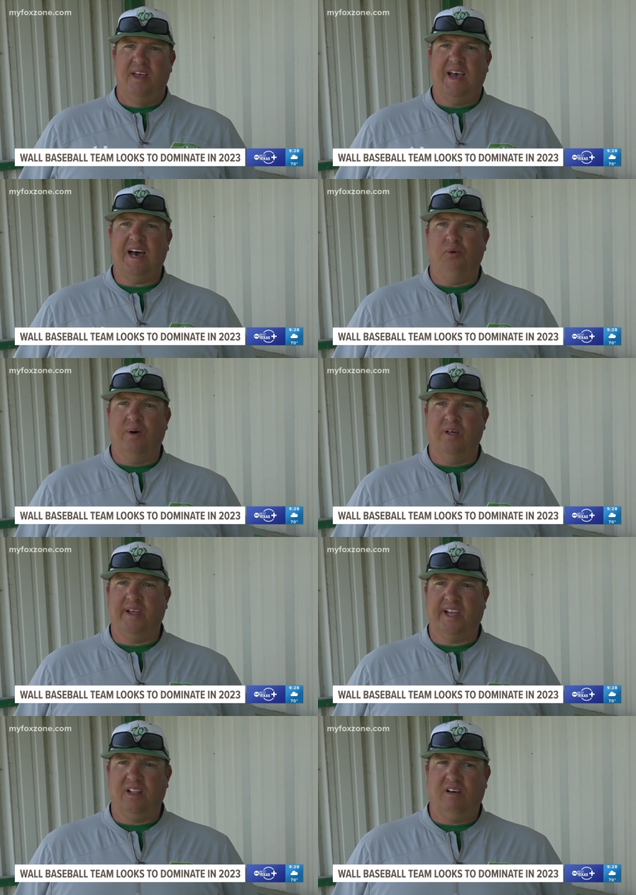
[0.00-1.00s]
how well
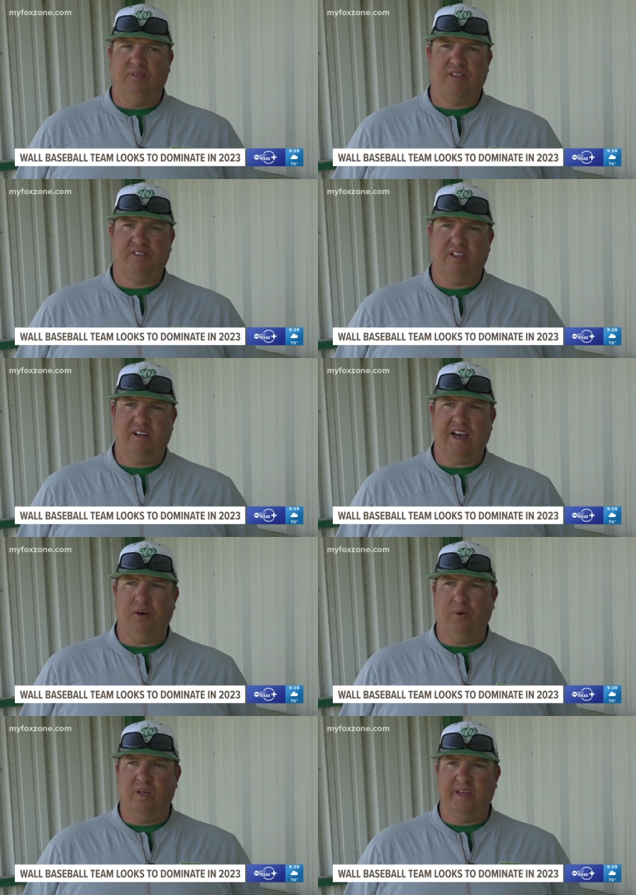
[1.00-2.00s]
they get along with each other,
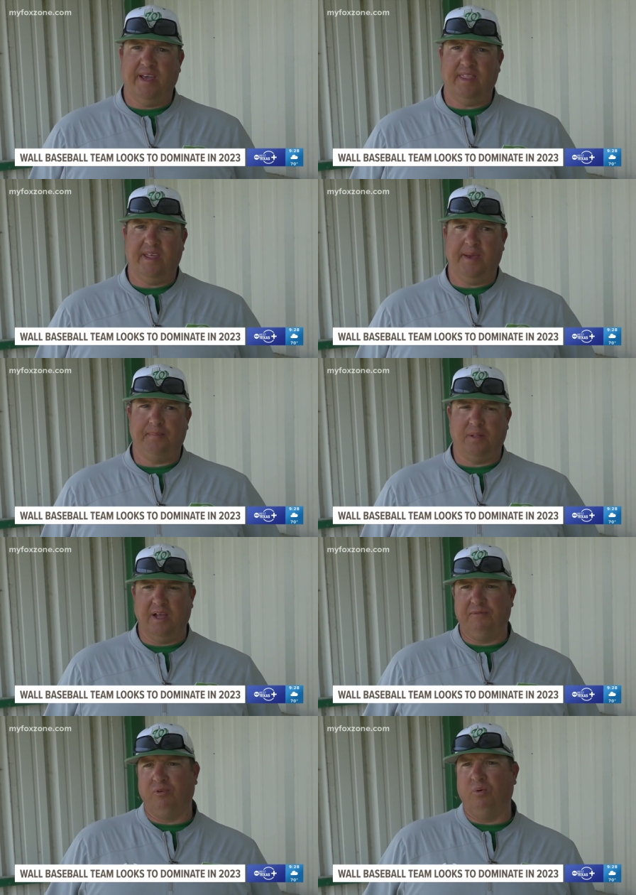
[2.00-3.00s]
how well they, they
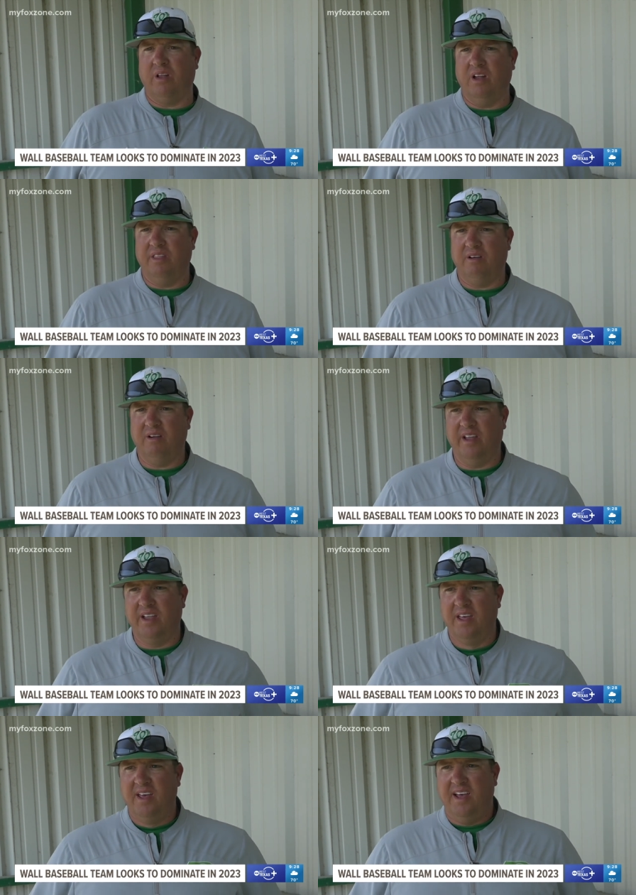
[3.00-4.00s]
play for one another,
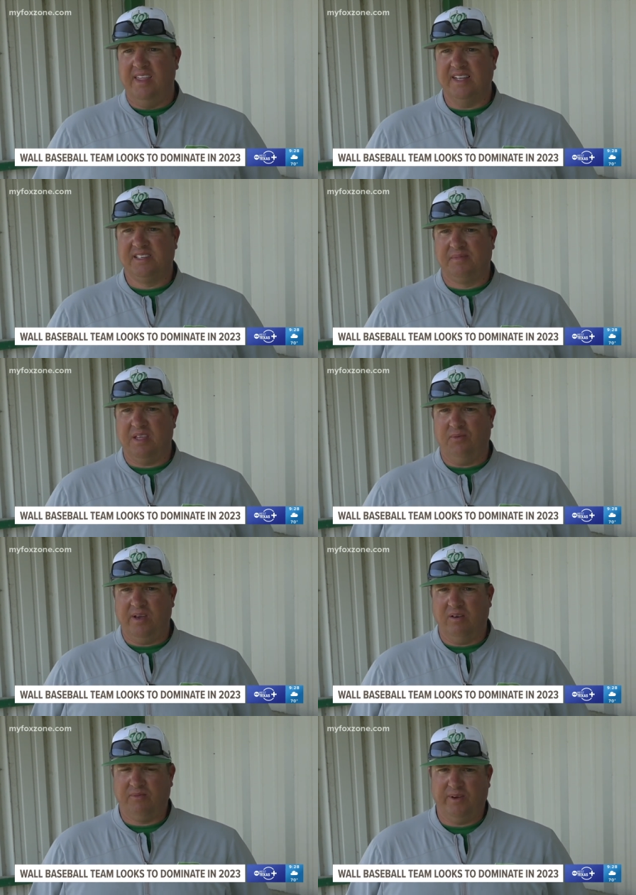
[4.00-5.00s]
and, and that's something that
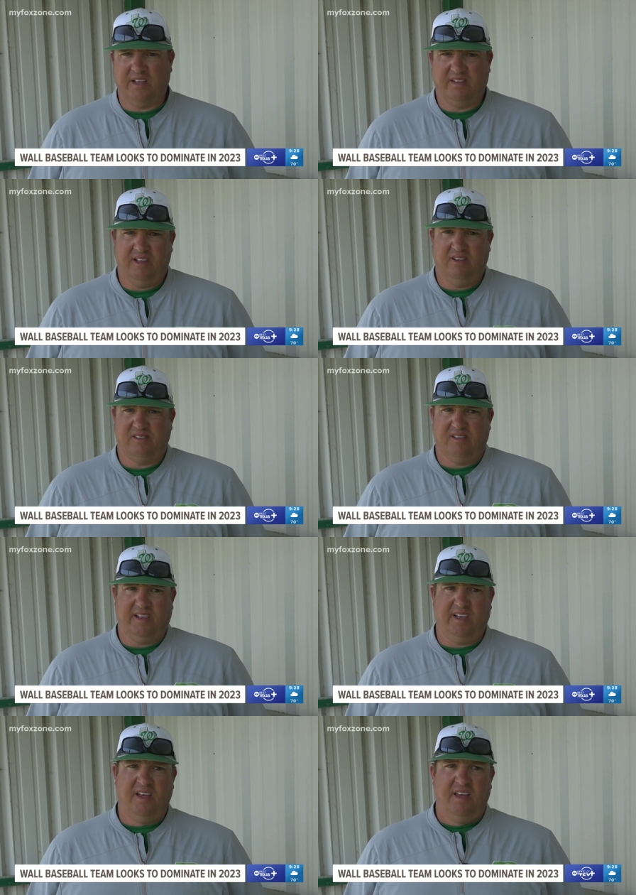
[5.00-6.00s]
we we
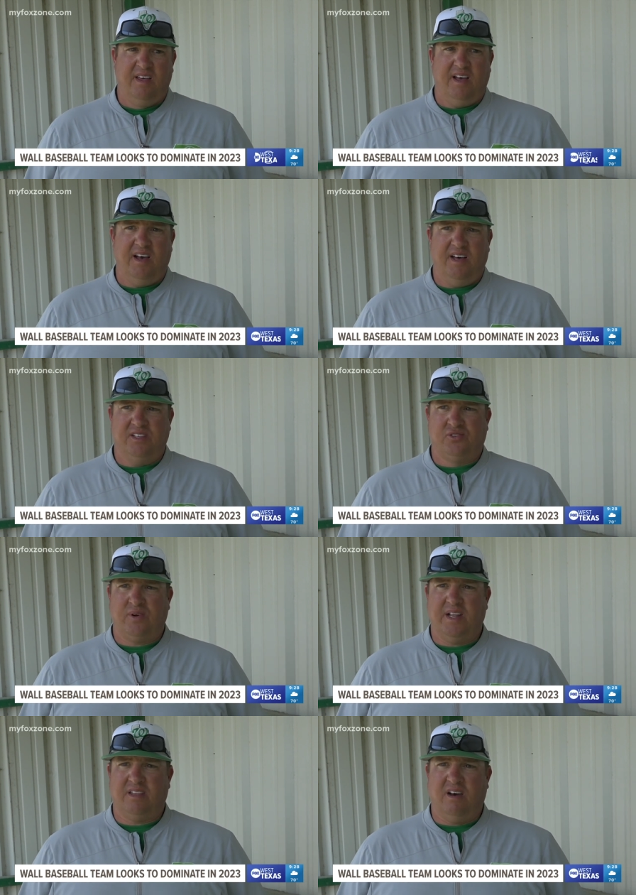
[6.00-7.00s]
continuously uh,
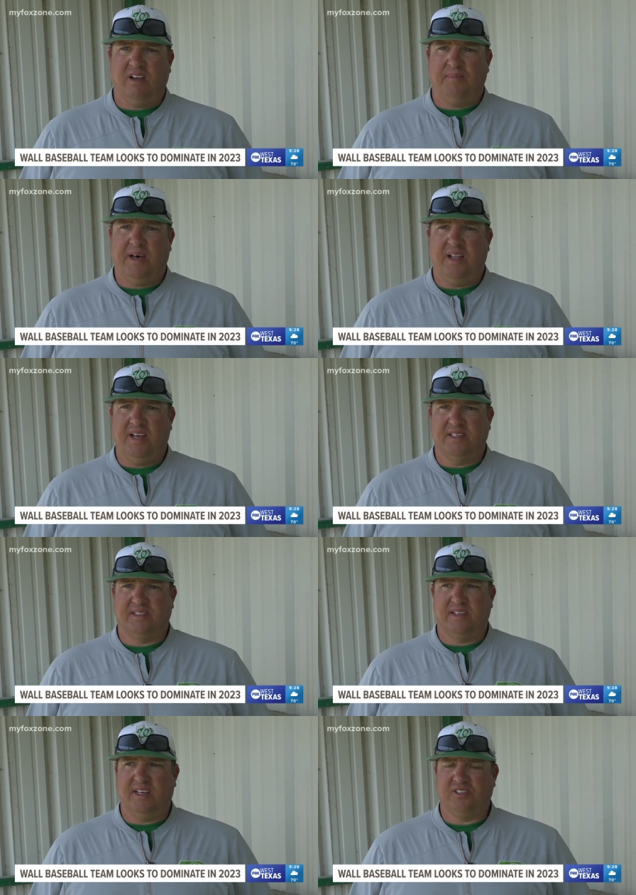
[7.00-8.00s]
try to talk about
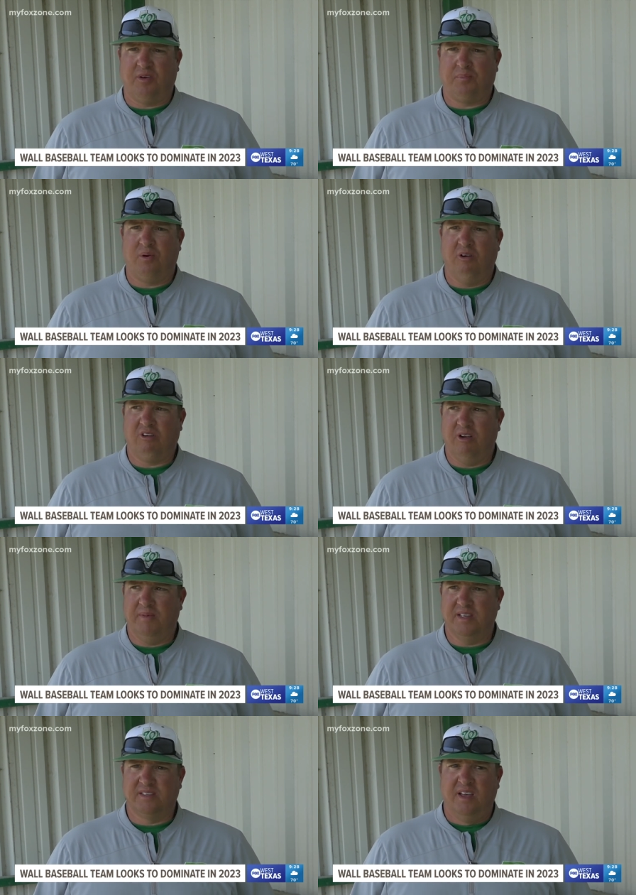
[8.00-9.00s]
as as our
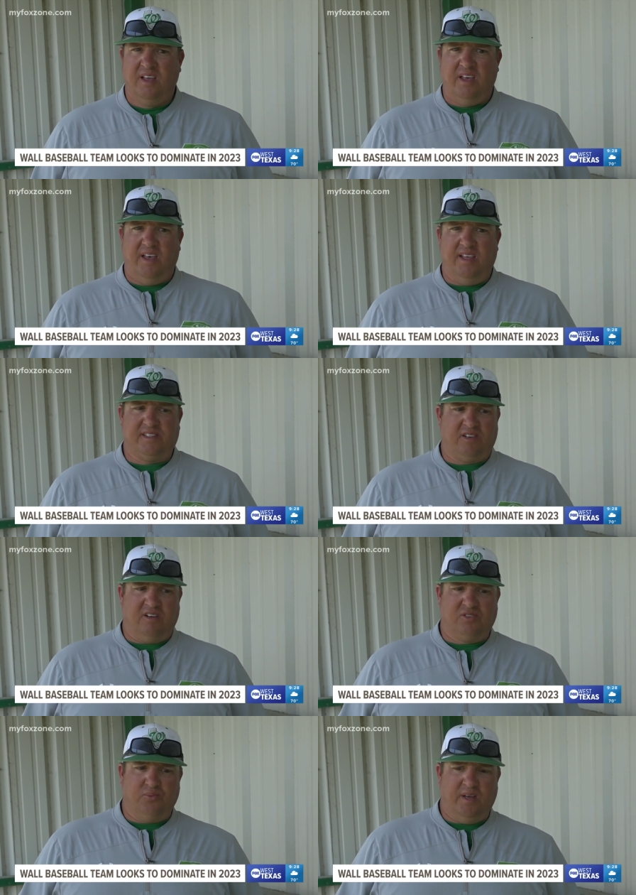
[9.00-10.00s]
program is. It
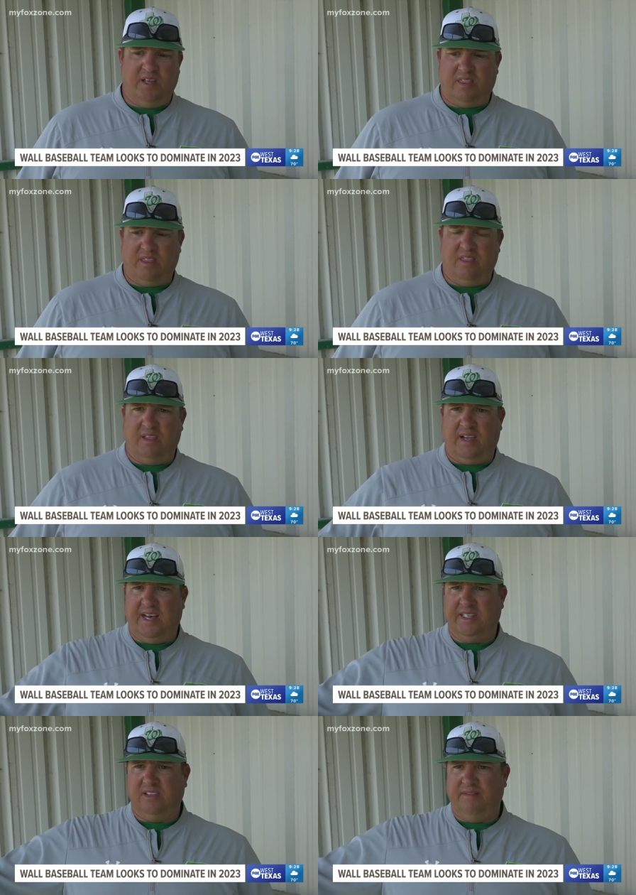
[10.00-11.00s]
starts with the
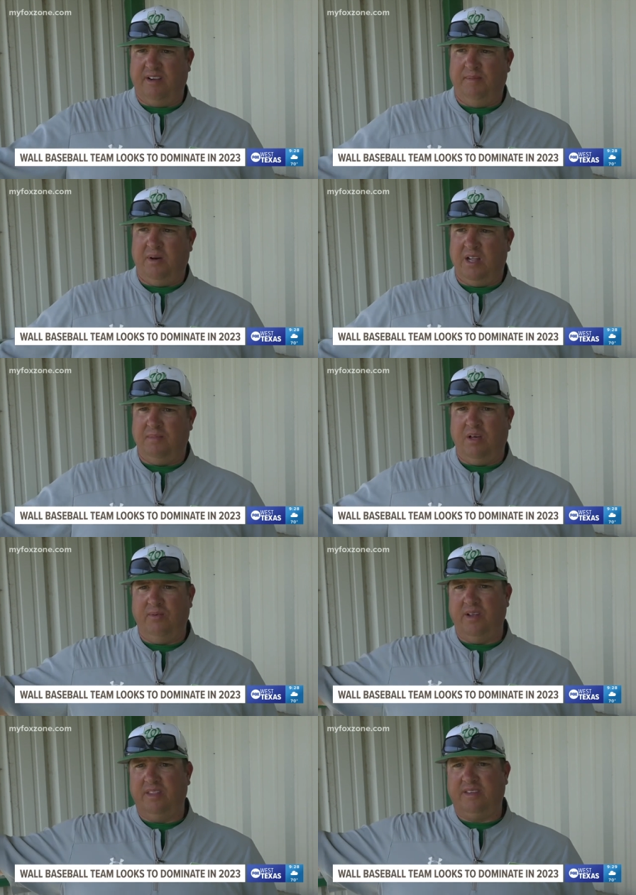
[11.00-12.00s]
guys on the very bottom all
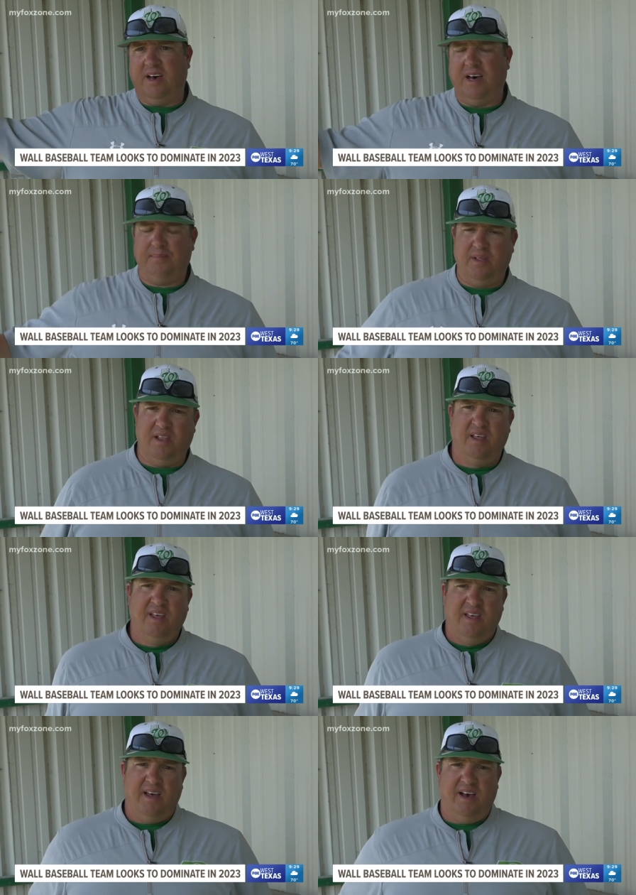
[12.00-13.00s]
the way to the top, and
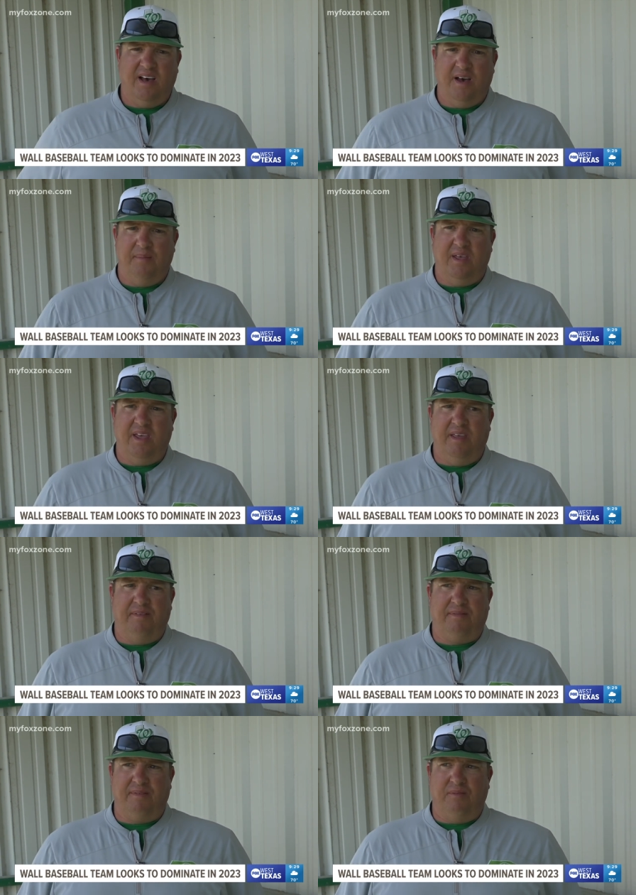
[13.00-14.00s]
um,
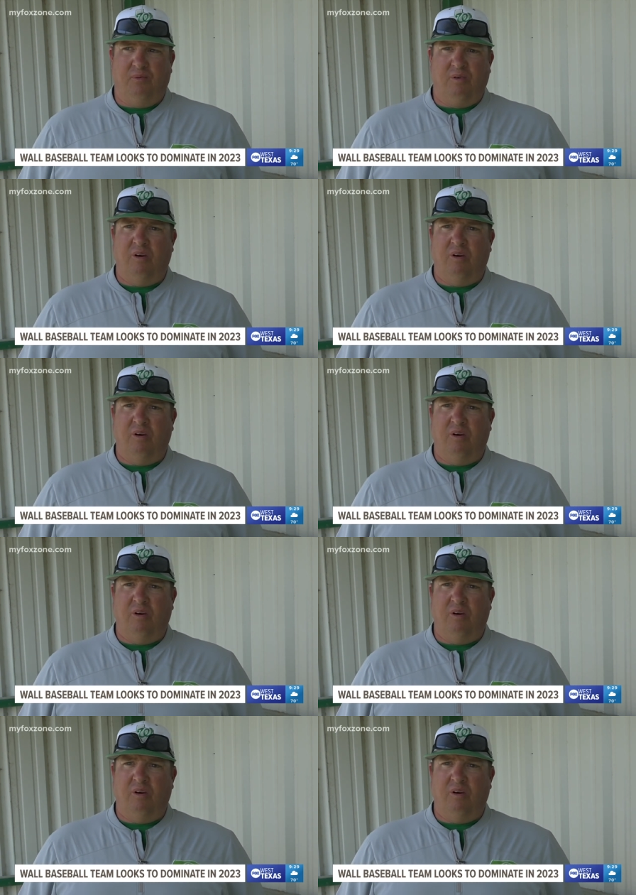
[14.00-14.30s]
if we're